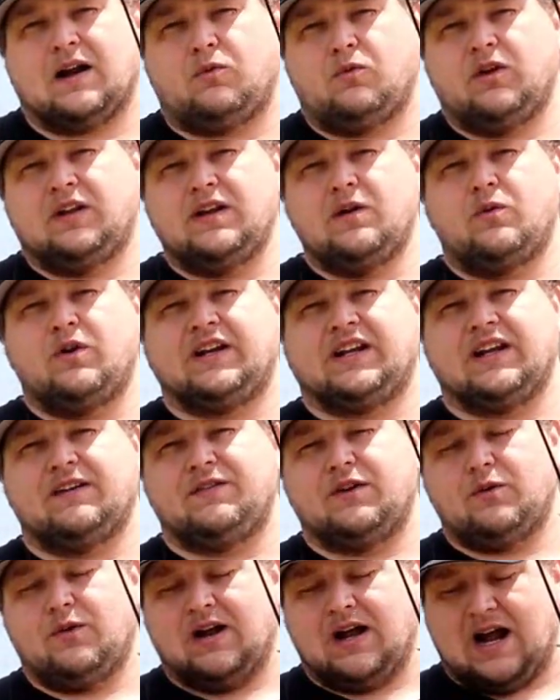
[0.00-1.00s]
I really would
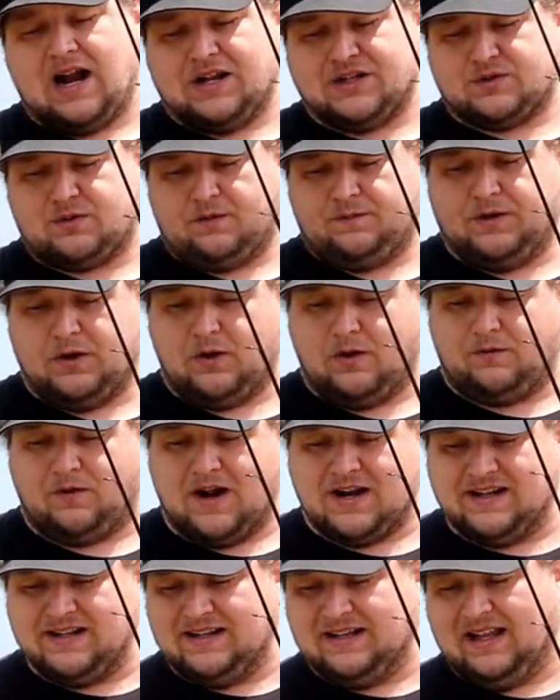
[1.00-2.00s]
give you an honest review. If
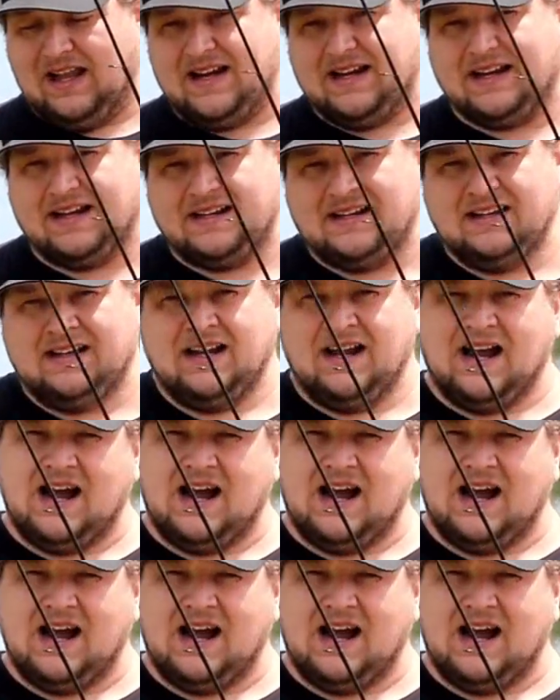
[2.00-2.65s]
I didn't like it,